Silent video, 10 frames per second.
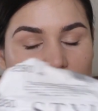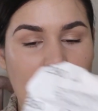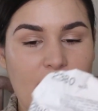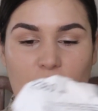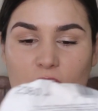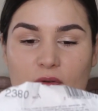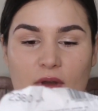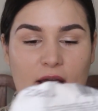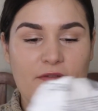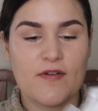I know
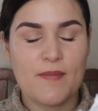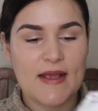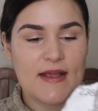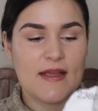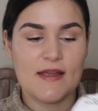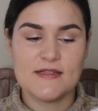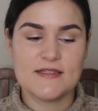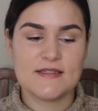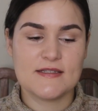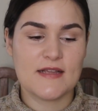for me
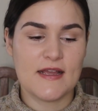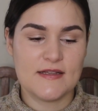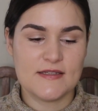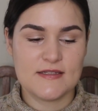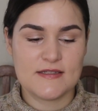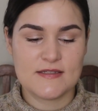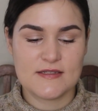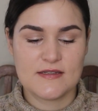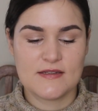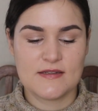it's
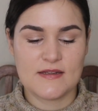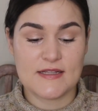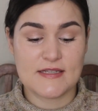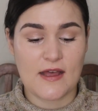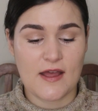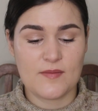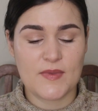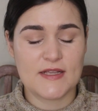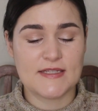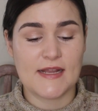hard,
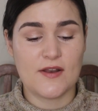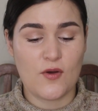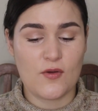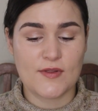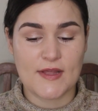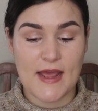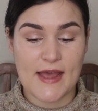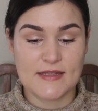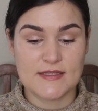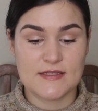because I know that
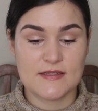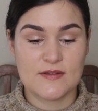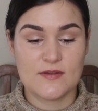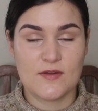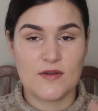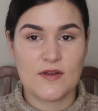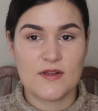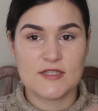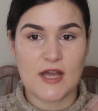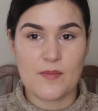as
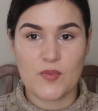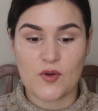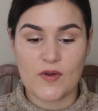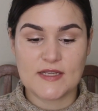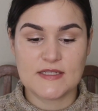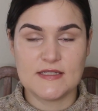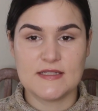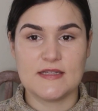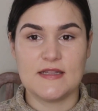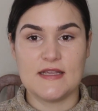time progresses
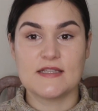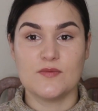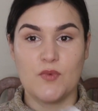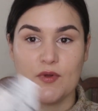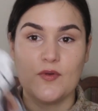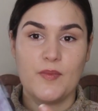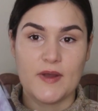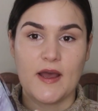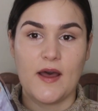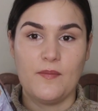this will
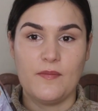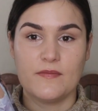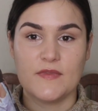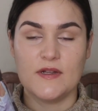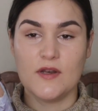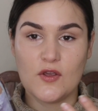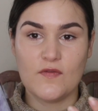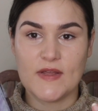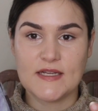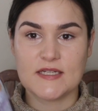become the new
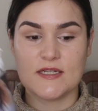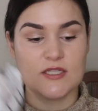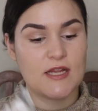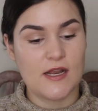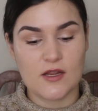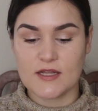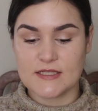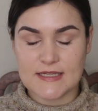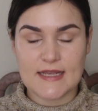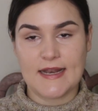vintage, and you can
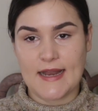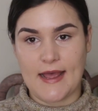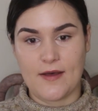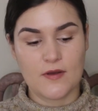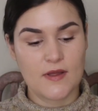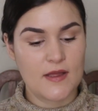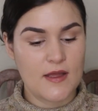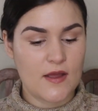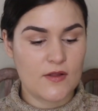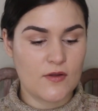see it now.
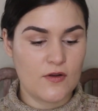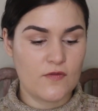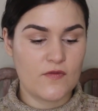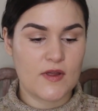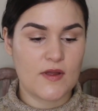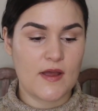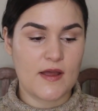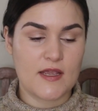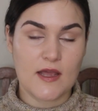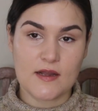A lot of
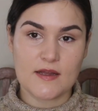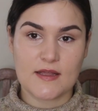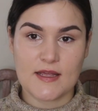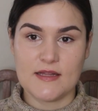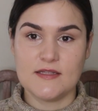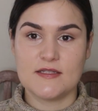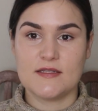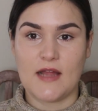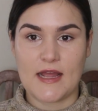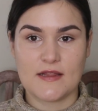younger kids
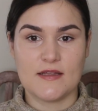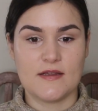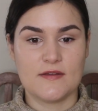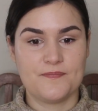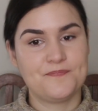like the